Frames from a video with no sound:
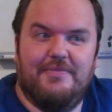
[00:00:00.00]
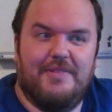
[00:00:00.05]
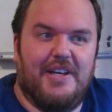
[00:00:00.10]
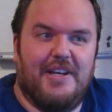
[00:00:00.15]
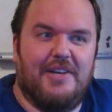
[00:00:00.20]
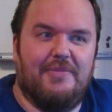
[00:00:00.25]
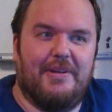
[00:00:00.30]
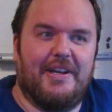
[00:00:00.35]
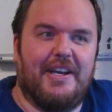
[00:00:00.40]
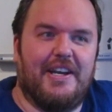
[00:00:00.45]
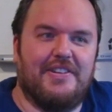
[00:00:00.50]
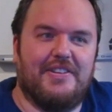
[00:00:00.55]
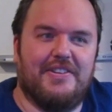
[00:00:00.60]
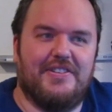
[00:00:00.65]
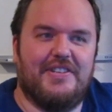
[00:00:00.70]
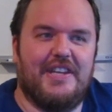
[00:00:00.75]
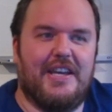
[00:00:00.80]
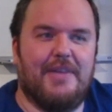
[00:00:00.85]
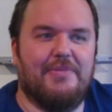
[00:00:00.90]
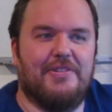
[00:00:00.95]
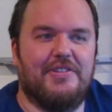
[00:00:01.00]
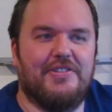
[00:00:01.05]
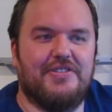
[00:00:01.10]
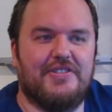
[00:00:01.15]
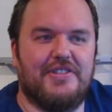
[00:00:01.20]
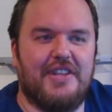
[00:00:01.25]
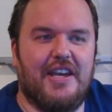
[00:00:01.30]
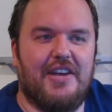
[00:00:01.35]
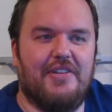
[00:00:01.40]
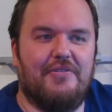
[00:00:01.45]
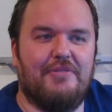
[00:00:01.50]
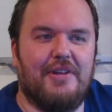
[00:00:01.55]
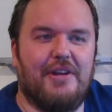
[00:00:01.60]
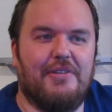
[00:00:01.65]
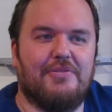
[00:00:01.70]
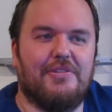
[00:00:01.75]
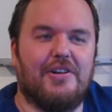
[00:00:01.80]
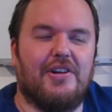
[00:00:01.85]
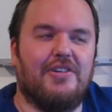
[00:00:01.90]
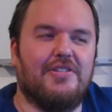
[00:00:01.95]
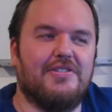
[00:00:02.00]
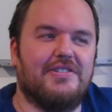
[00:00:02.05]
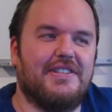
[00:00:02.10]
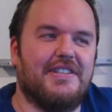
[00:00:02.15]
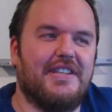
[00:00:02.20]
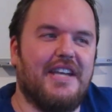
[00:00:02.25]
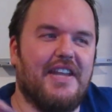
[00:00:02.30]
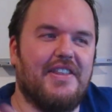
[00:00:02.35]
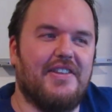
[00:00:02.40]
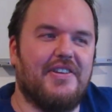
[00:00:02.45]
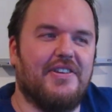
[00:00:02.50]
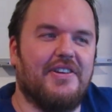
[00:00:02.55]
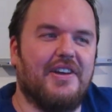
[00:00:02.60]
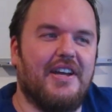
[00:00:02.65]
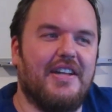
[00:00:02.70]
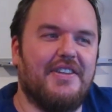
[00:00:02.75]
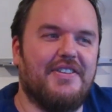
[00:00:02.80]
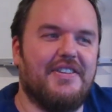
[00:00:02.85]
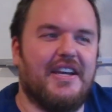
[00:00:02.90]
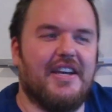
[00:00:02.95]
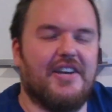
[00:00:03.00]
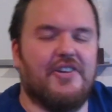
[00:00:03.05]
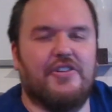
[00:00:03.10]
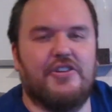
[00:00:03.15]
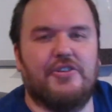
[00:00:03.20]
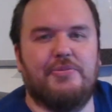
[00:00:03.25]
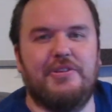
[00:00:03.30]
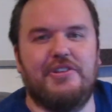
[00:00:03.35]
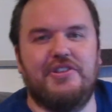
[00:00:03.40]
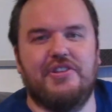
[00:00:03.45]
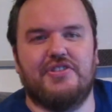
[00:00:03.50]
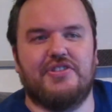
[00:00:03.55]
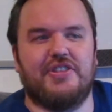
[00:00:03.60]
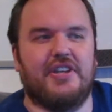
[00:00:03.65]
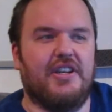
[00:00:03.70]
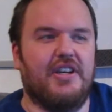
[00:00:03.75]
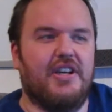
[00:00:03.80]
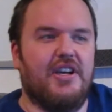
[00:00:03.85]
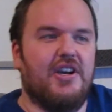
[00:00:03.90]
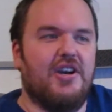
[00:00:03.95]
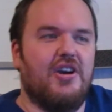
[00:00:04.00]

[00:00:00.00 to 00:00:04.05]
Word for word: Um, I got to establish that while we're all together, it's not going to be just a,